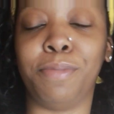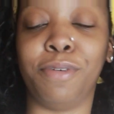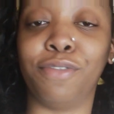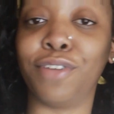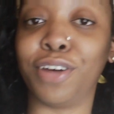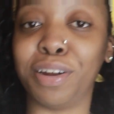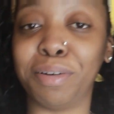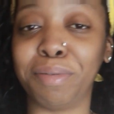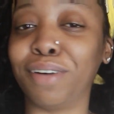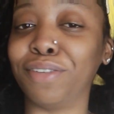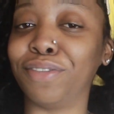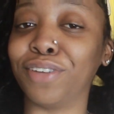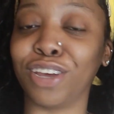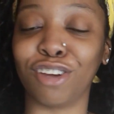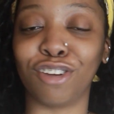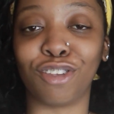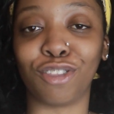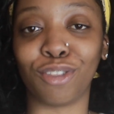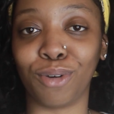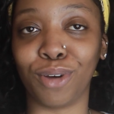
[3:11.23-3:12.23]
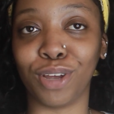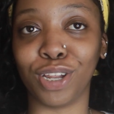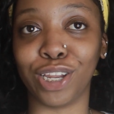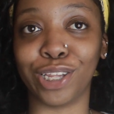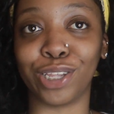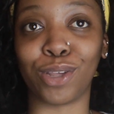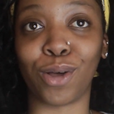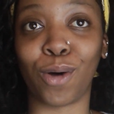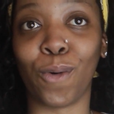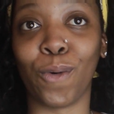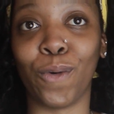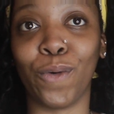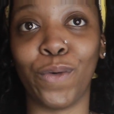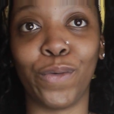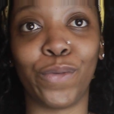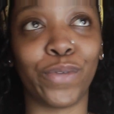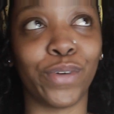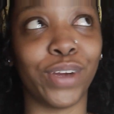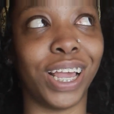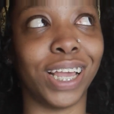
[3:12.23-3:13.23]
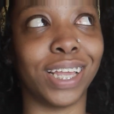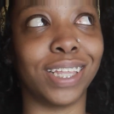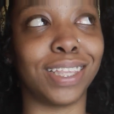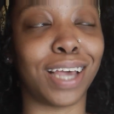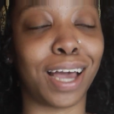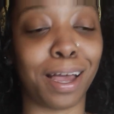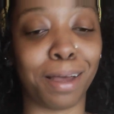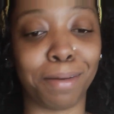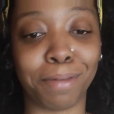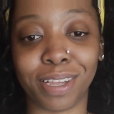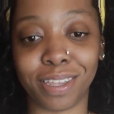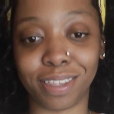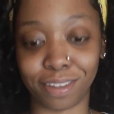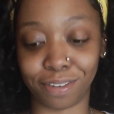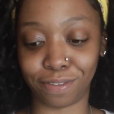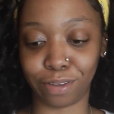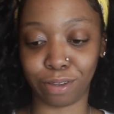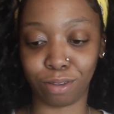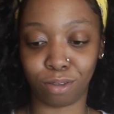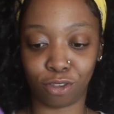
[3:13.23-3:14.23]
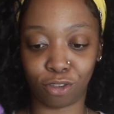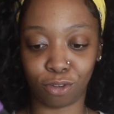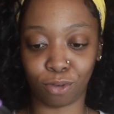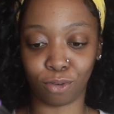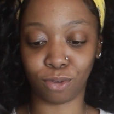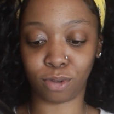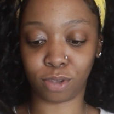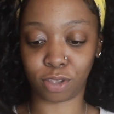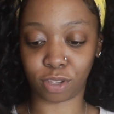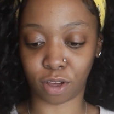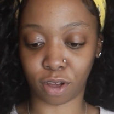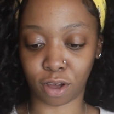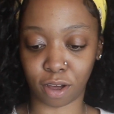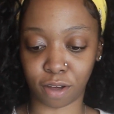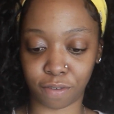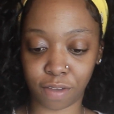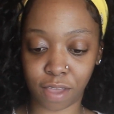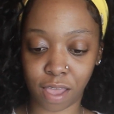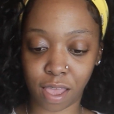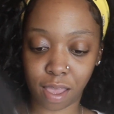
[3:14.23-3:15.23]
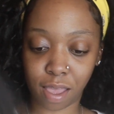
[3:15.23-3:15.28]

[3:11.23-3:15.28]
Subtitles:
I've been running my fingers through it this whole freaking time because it feels so soft,